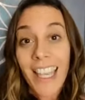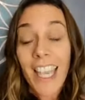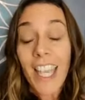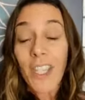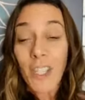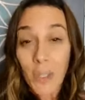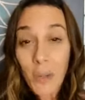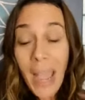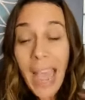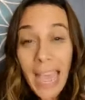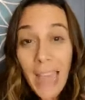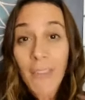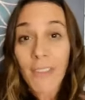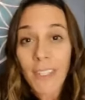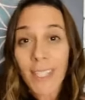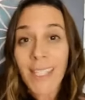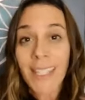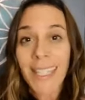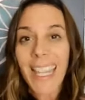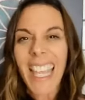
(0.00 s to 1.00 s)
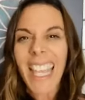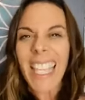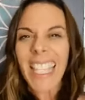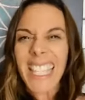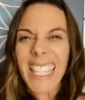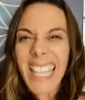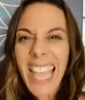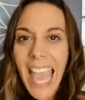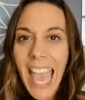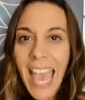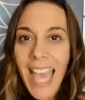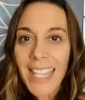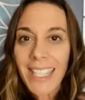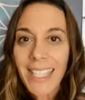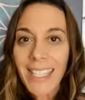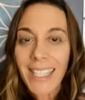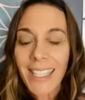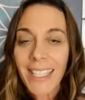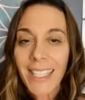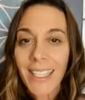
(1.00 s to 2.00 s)
is you have to say
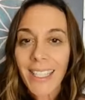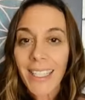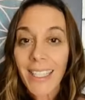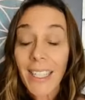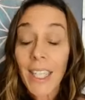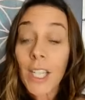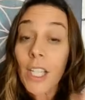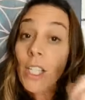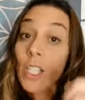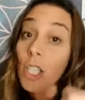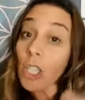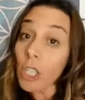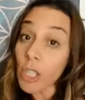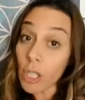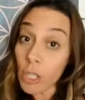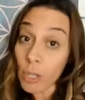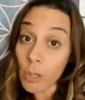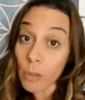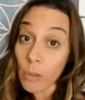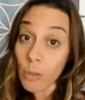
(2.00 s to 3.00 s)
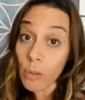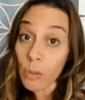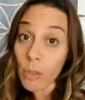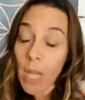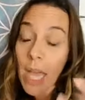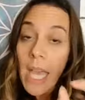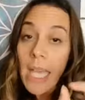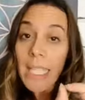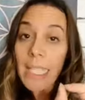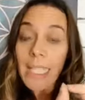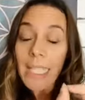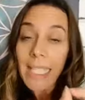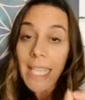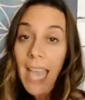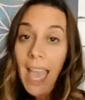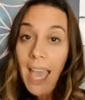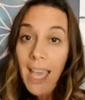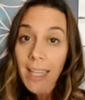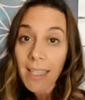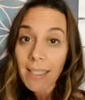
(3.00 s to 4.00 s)
yes to you
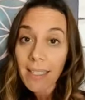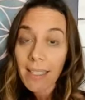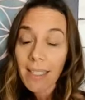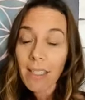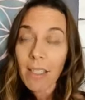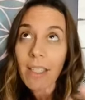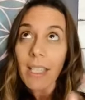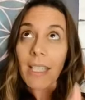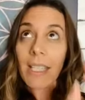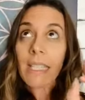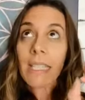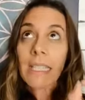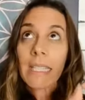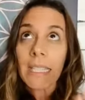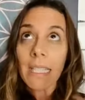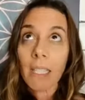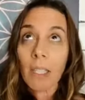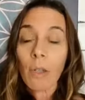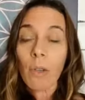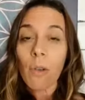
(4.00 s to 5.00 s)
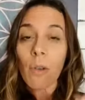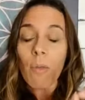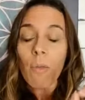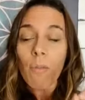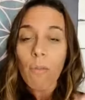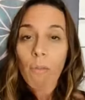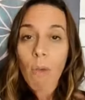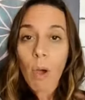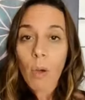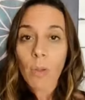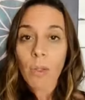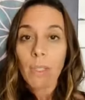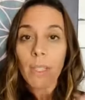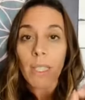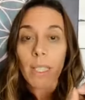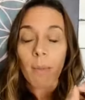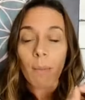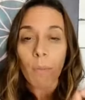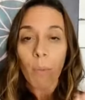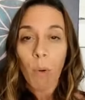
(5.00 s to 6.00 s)
yes to the single
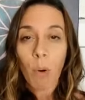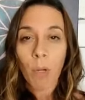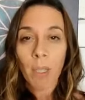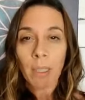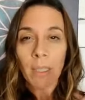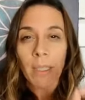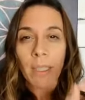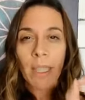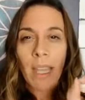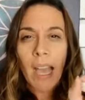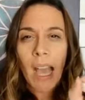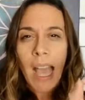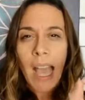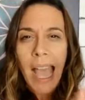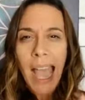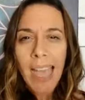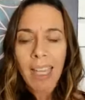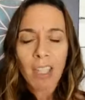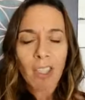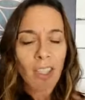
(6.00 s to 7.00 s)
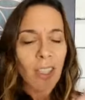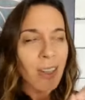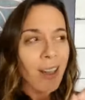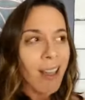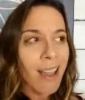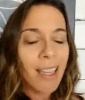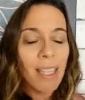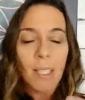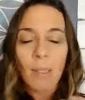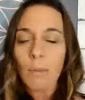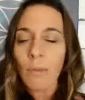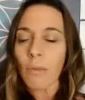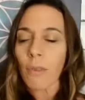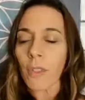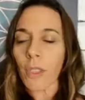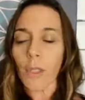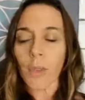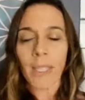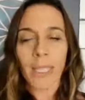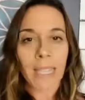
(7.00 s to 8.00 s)
most important action item for
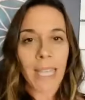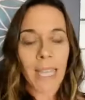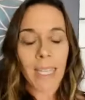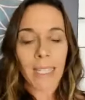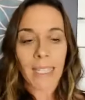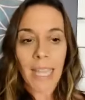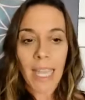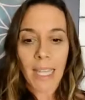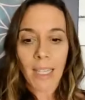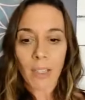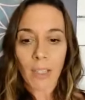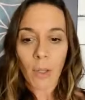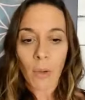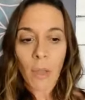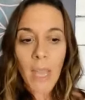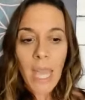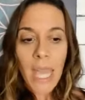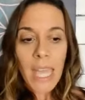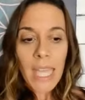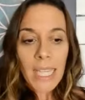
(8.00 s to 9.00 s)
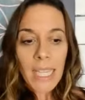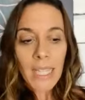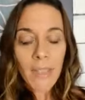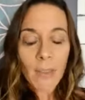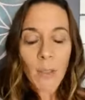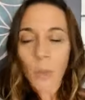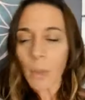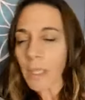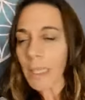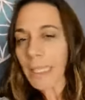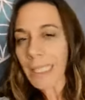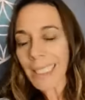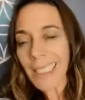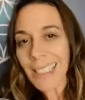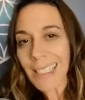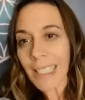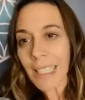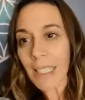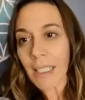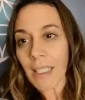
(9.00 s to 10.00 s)
you in that day. So if
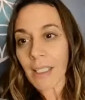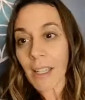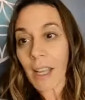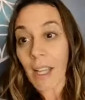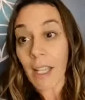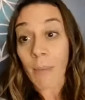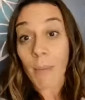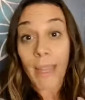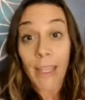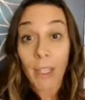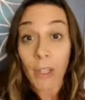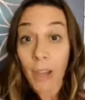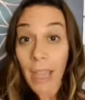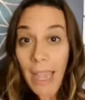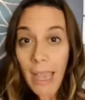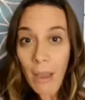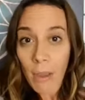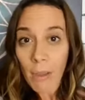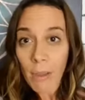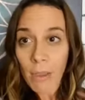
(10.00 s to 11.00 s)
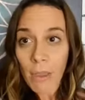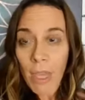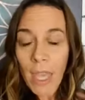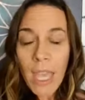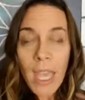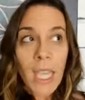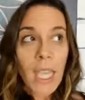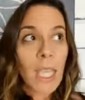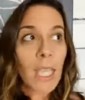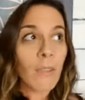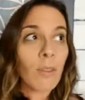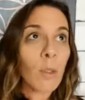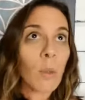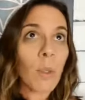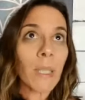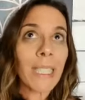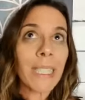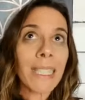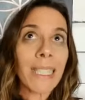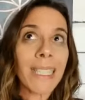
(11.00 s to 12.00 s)
2019 is all about your health, if
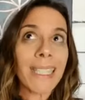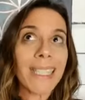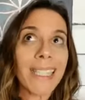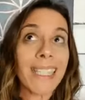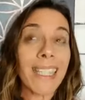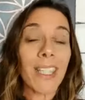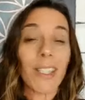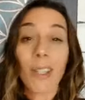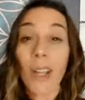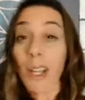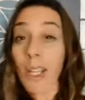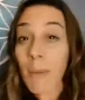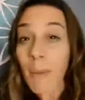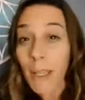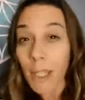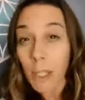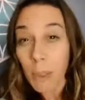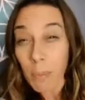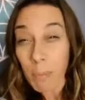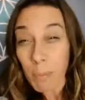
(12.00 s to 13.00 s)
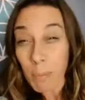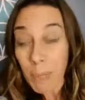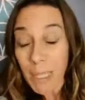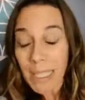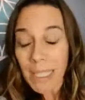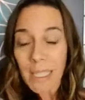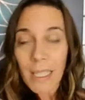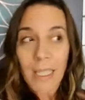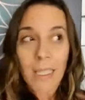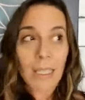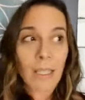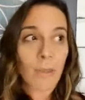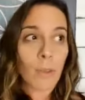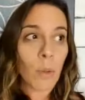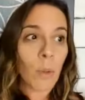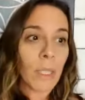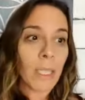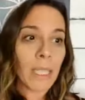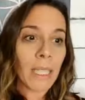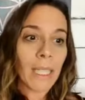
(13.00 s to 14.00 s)
2019 is all about your business, if
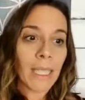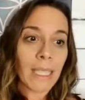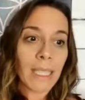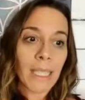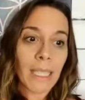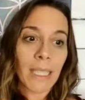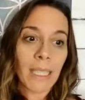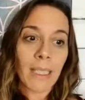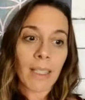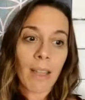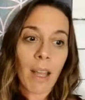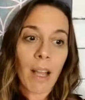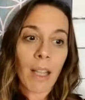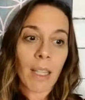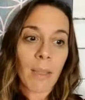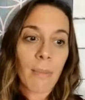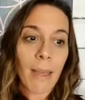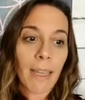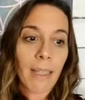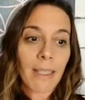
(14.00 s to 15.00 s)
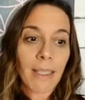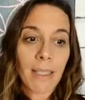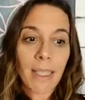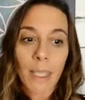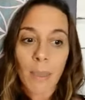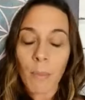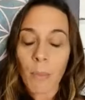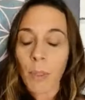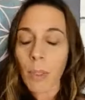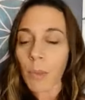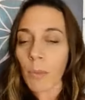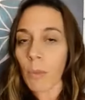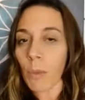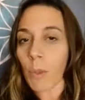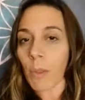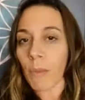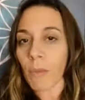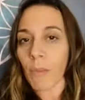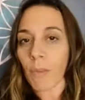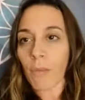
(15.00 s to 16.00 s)
2019 is all about deeper,
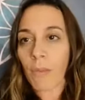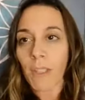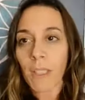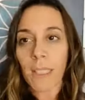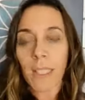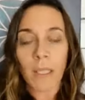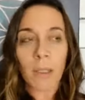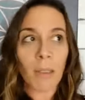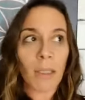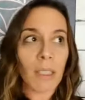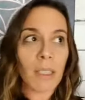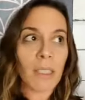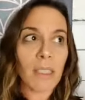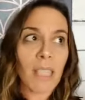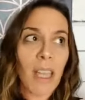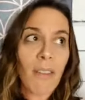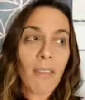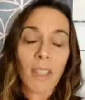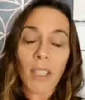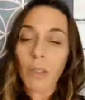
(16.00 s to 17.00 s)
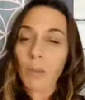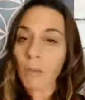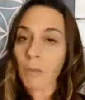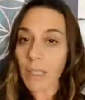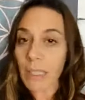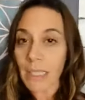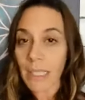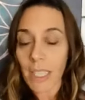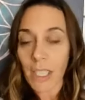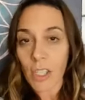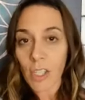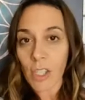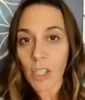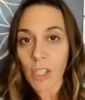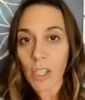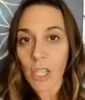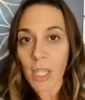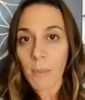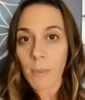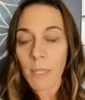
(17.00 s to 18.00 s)
more fulfilling, loving
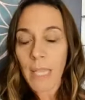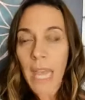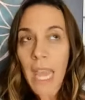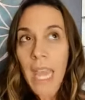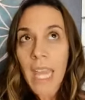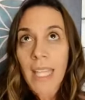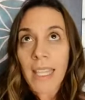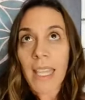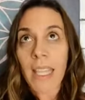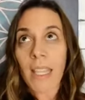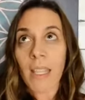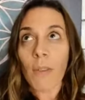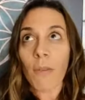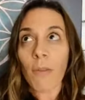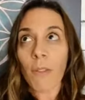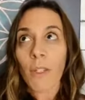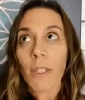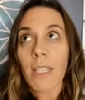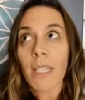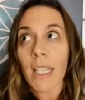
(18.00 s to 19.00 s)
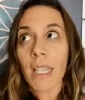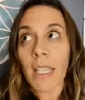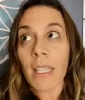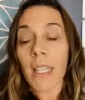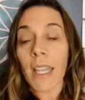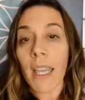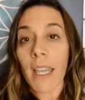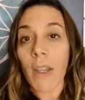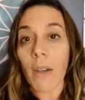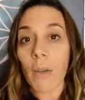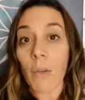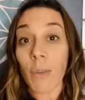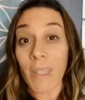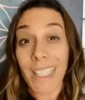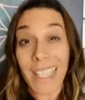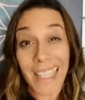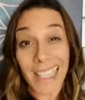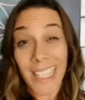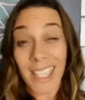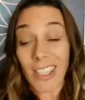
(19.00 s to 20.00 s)
relationships, then the first thing that
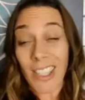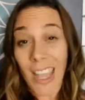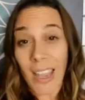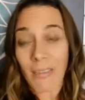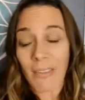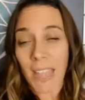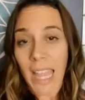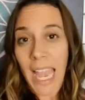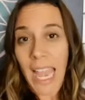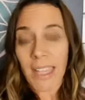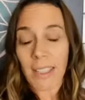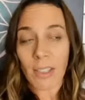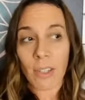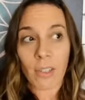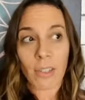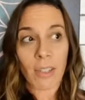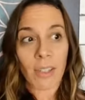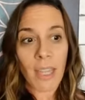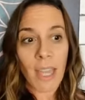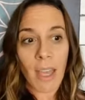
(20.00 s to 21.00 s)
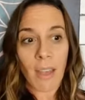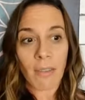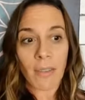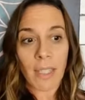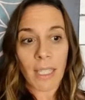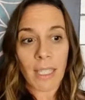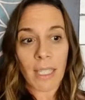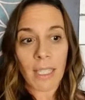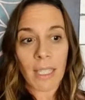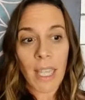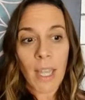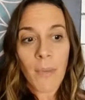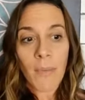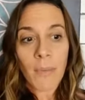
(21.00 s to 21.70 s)
we each have to ask ourselves is